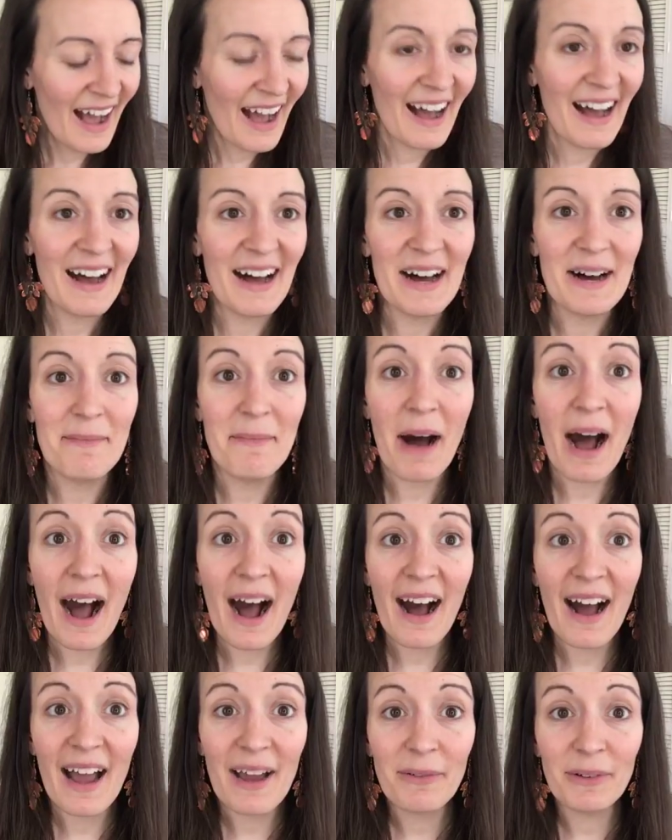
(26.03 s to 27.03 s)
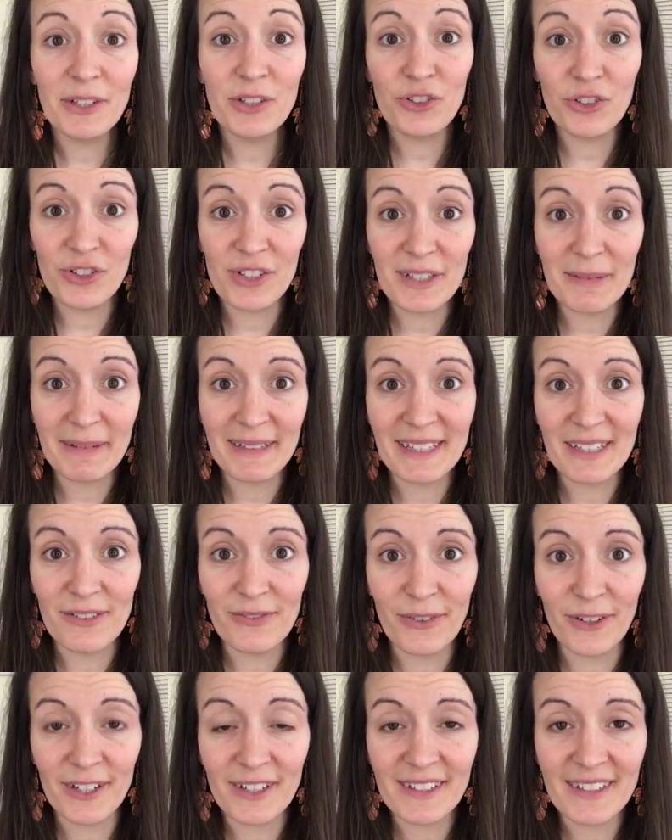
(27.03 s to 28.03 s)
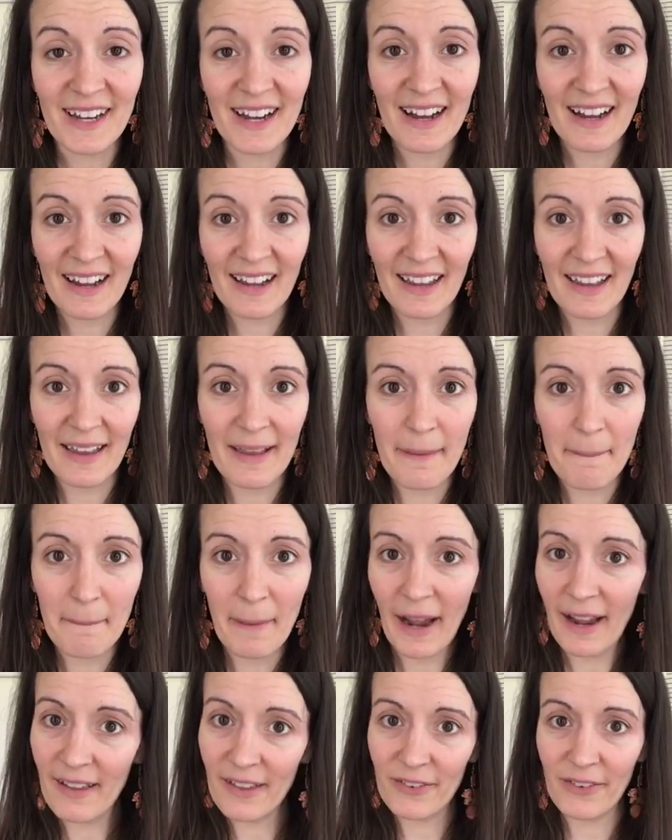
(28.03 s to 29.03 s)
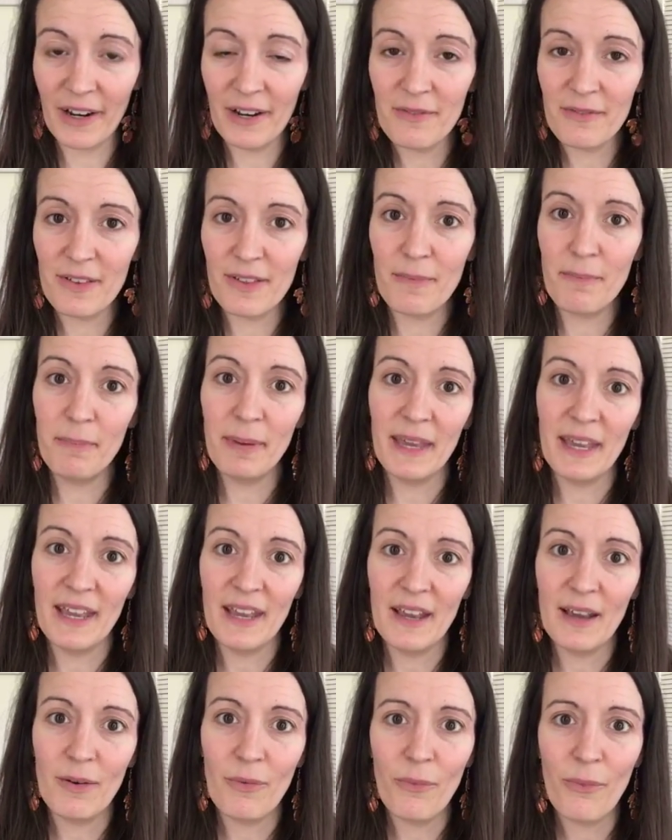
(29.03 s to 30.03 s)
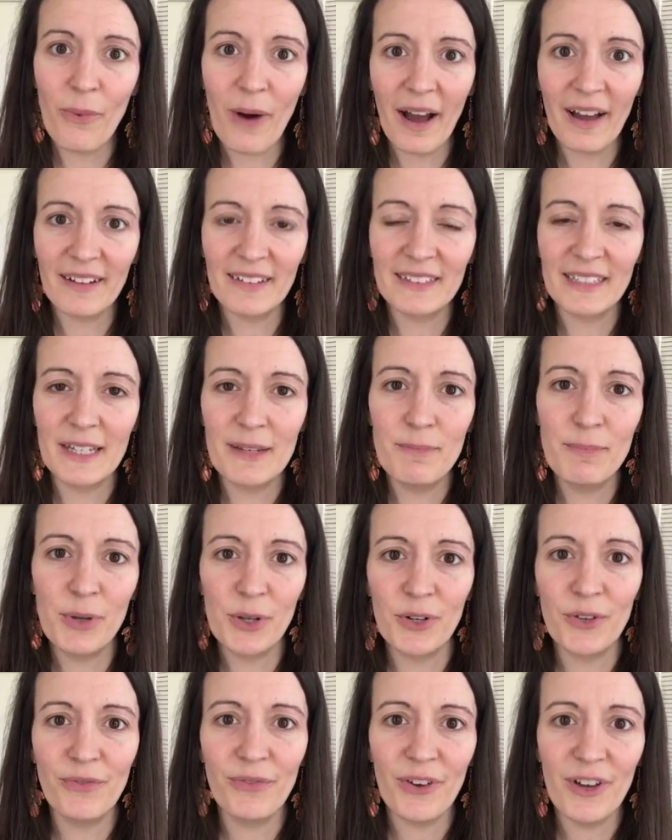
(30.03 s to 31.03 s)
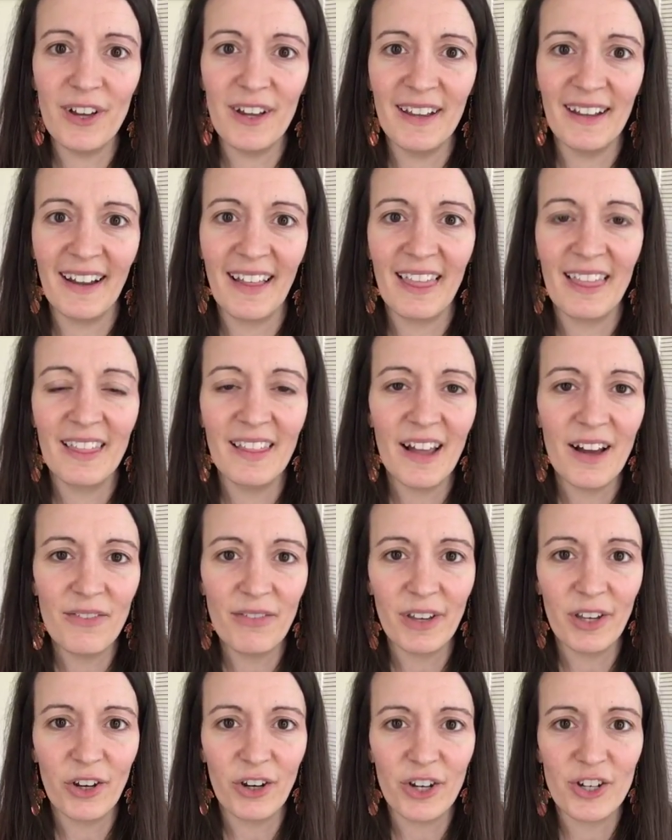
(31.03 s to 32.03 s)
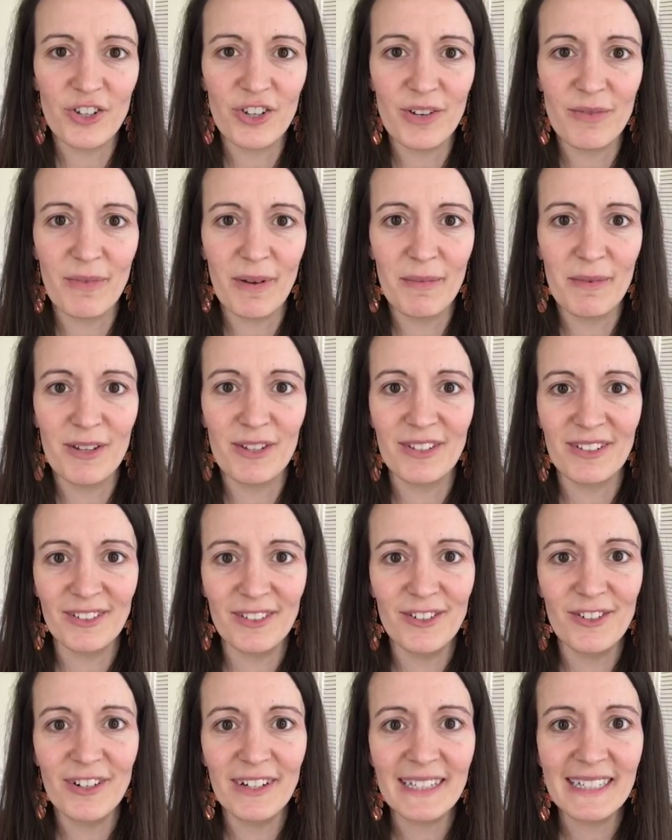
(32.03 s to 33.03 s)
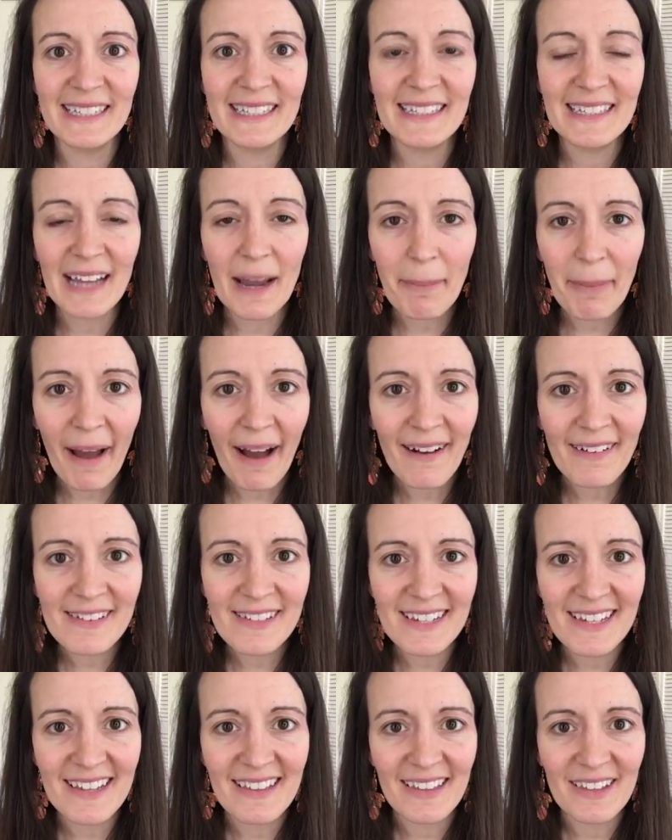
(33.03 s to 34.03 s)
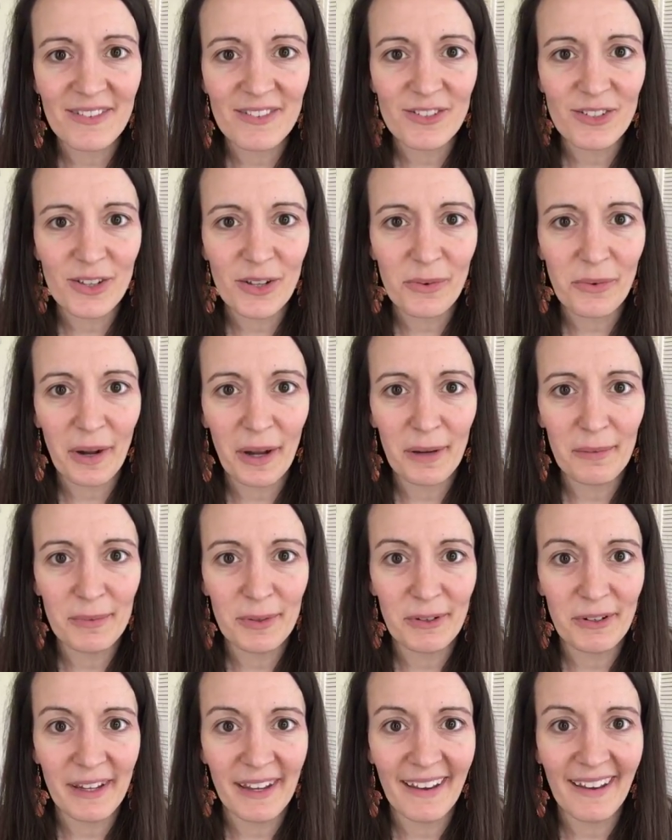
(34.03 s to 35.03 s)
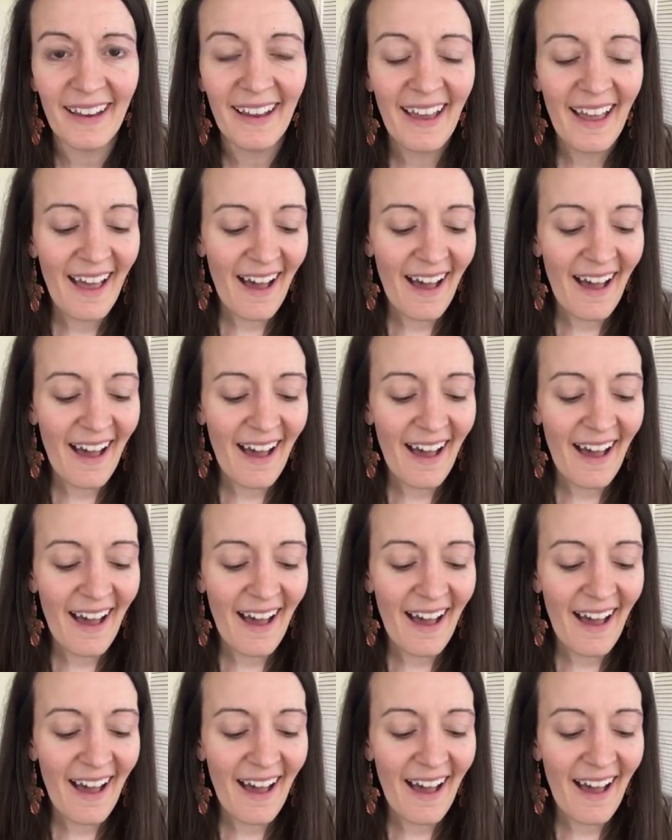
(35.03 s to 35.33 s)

I will introduce myself first. I am Maya Laurent with Be Wildly Beautiful, and I love encouraging women to step out and live into their wild beauty.